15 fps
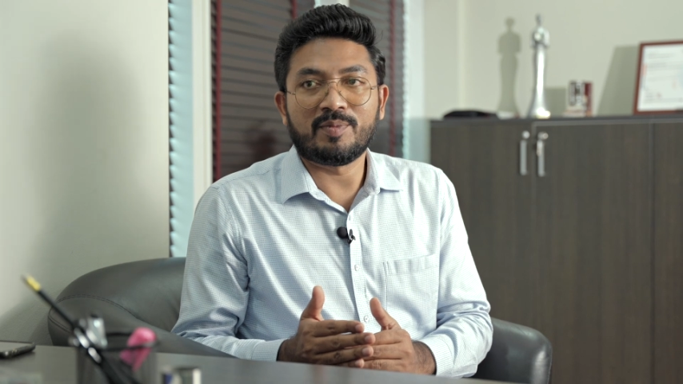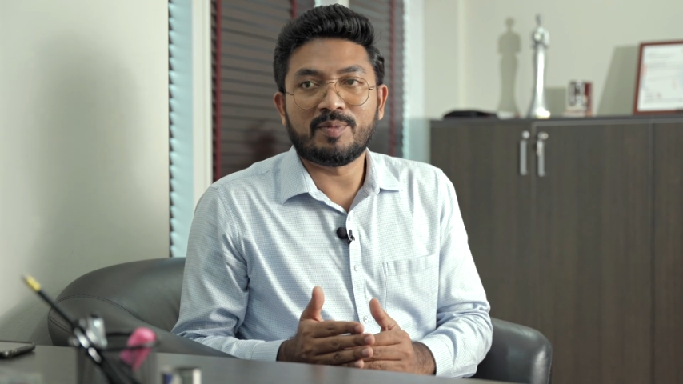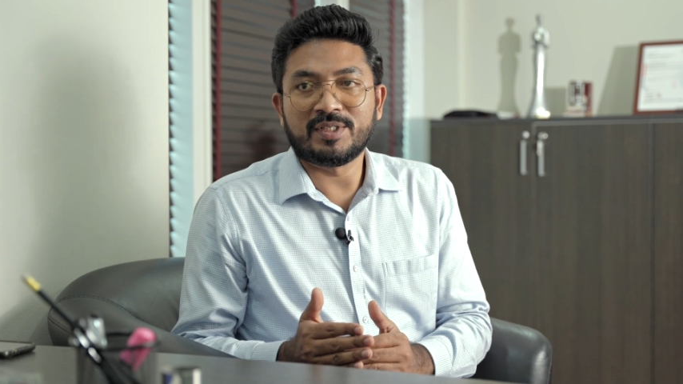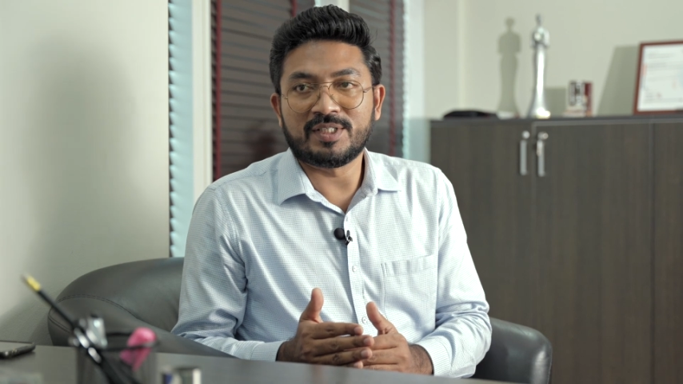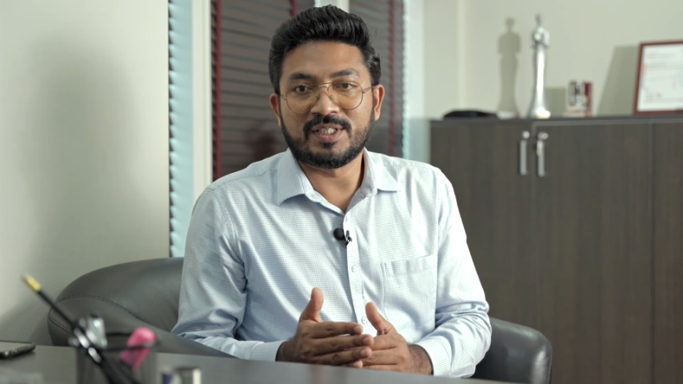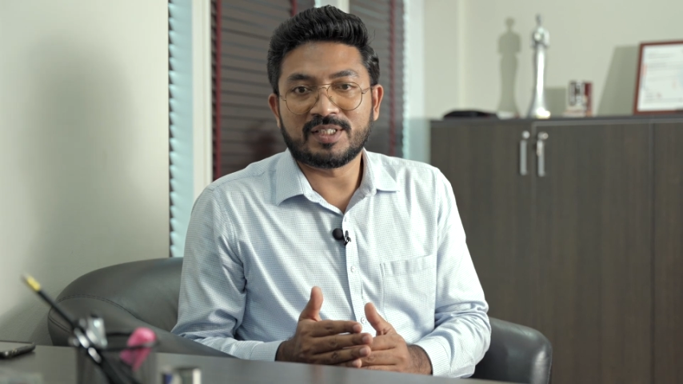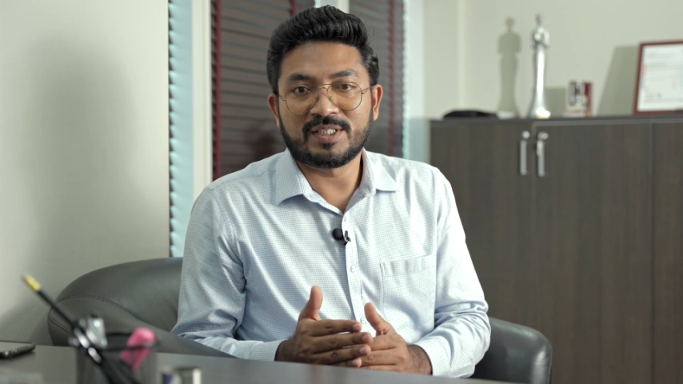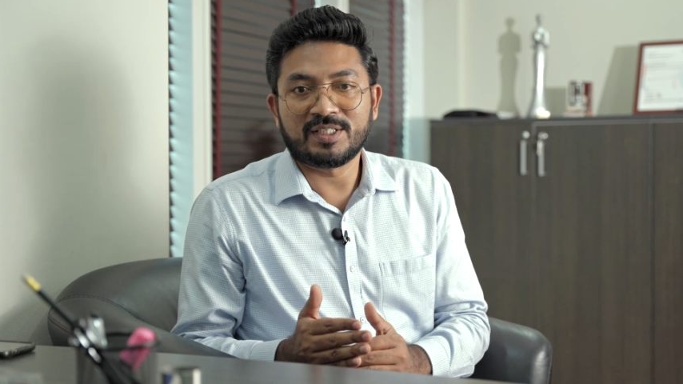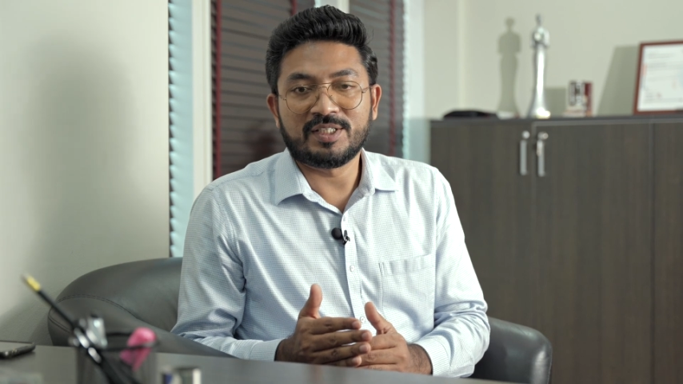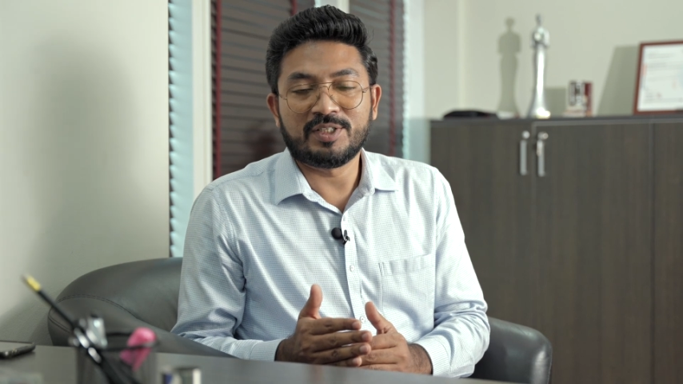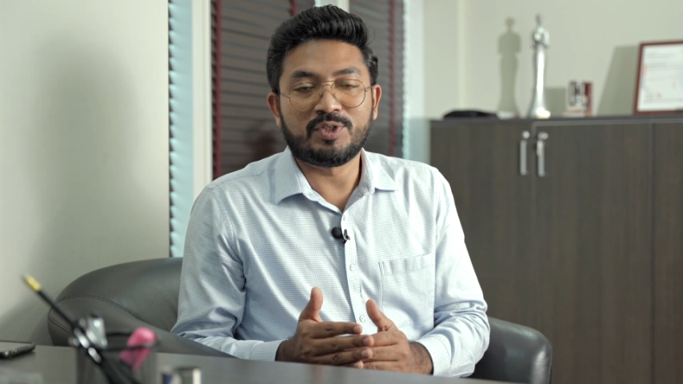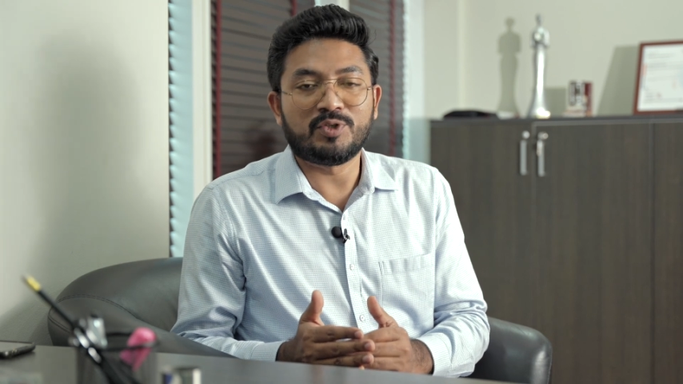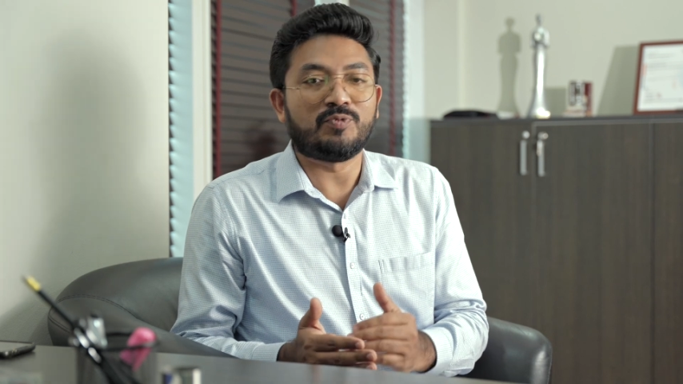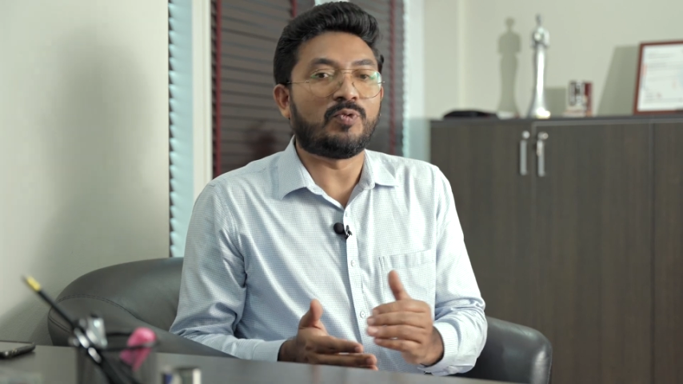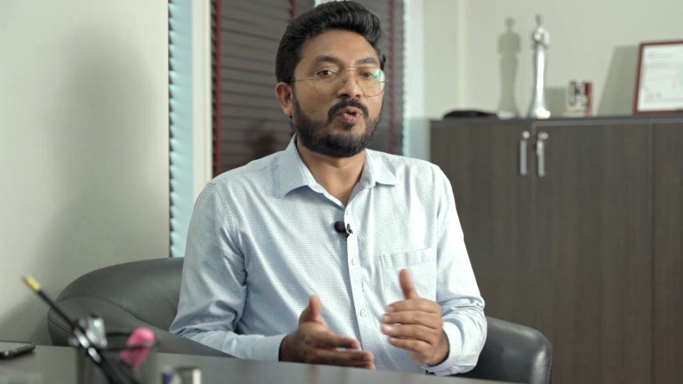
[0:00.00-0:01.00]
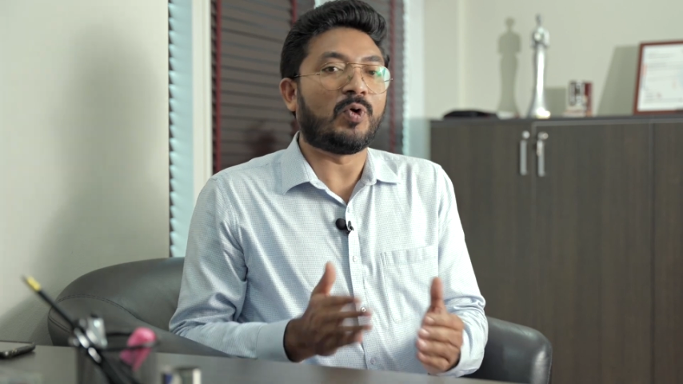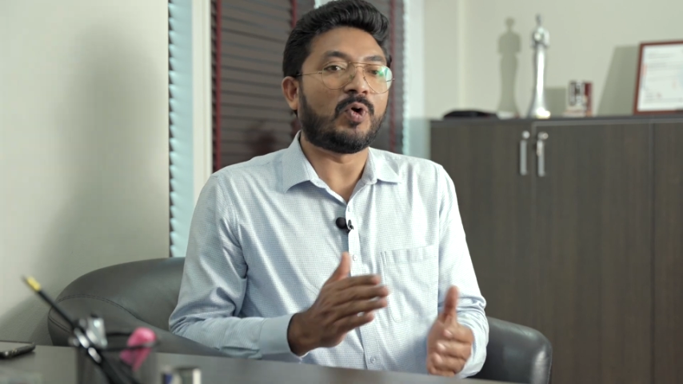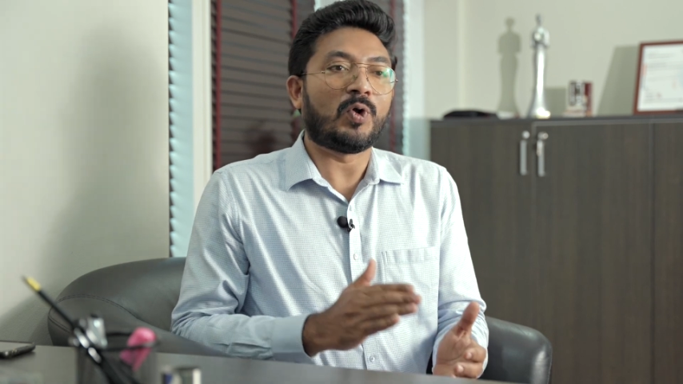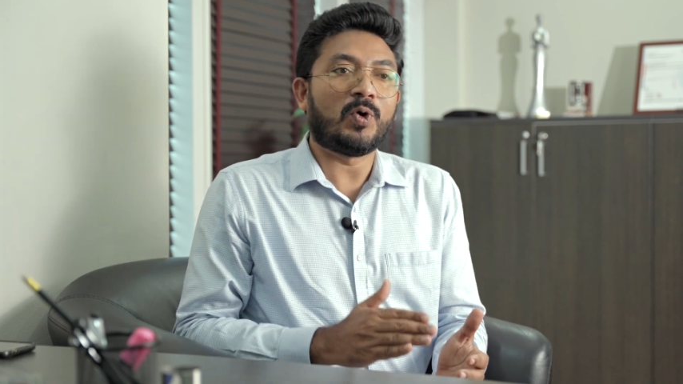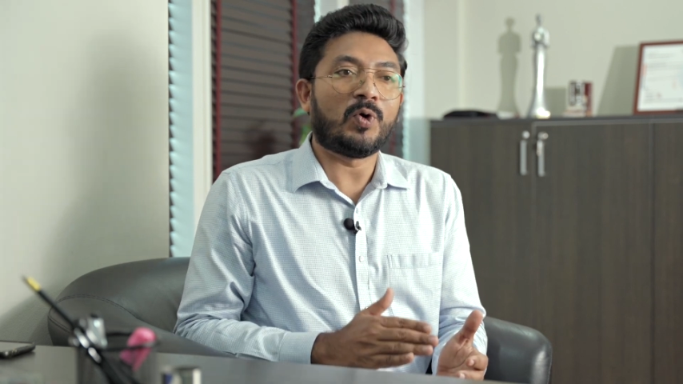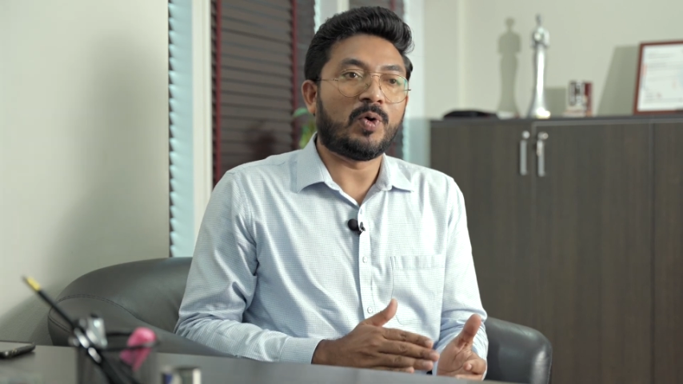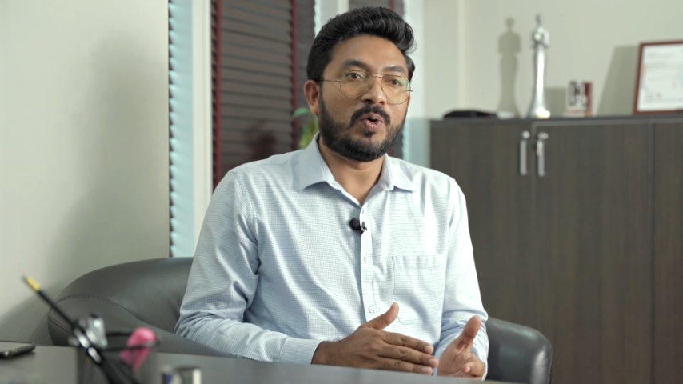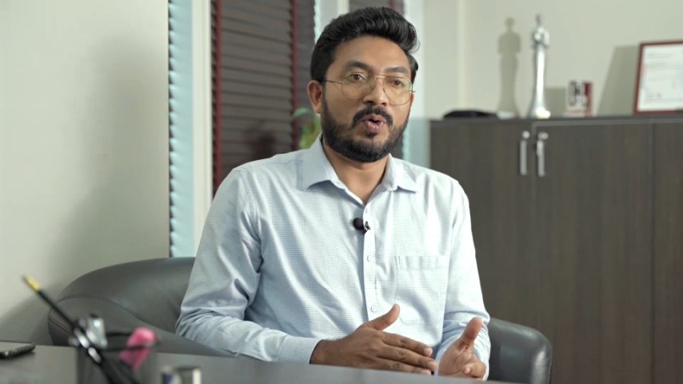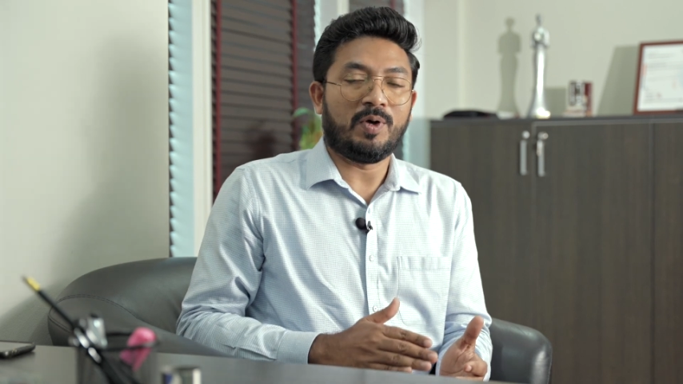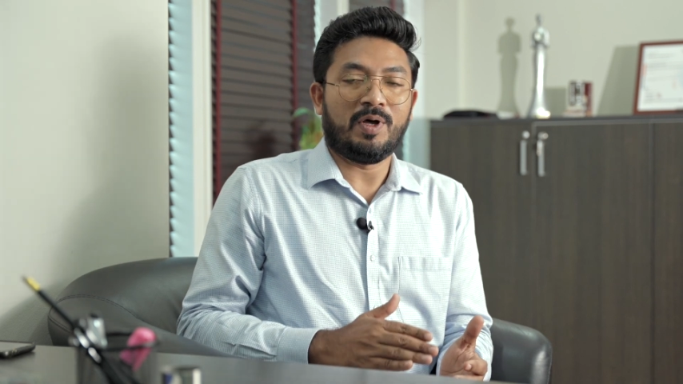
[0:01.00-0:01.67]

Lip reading: business to follow